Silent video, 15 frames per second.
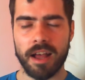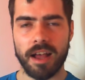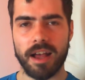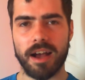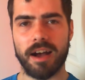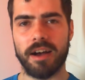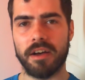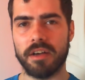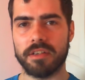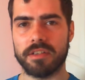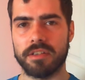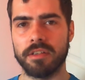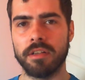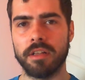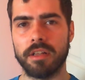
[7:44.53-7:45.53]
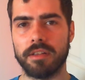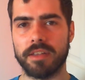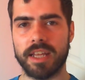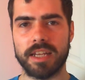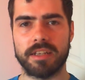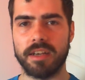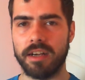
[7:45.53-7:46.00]
Arsenal, their
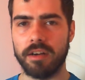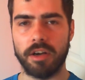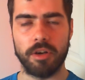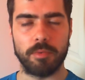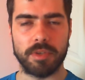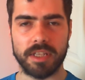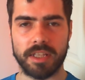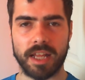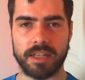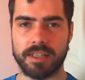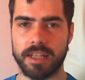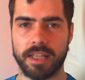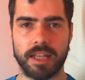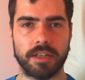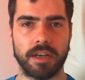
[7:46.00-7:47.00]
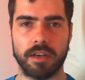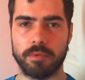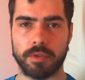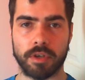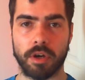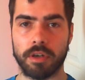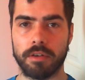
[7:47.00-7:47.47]
title hopes, that's it, their titles are
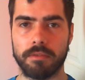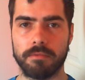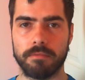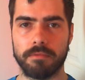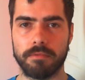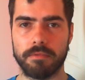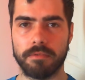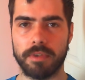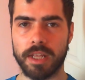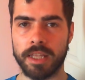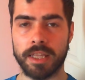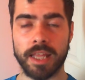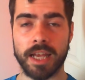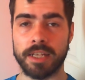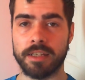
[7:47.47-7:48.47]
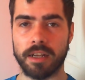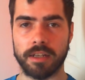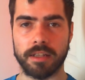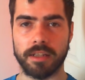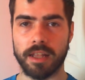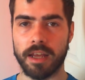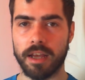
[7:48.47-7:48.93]
gone. They're done.
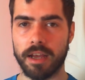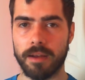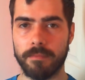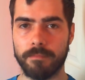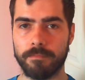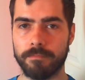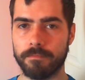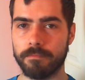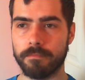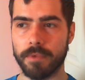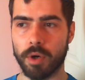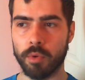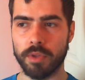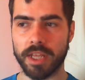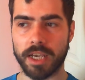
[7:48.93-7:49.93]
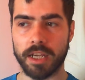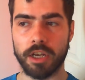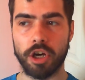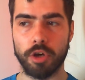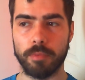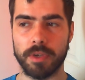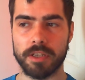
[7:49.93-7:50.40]
All they can
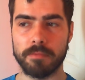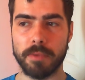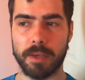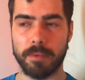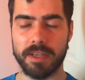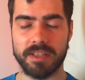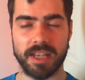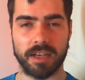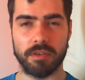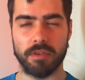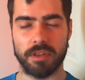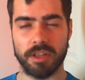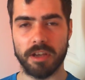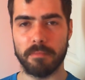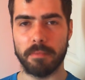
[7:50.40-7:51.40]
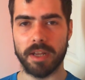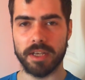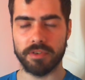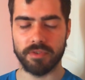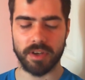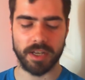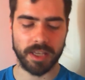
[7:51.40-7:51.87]
hope is maybe 2nd or 3rd place,
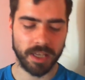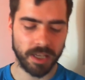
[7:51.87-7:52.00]
really.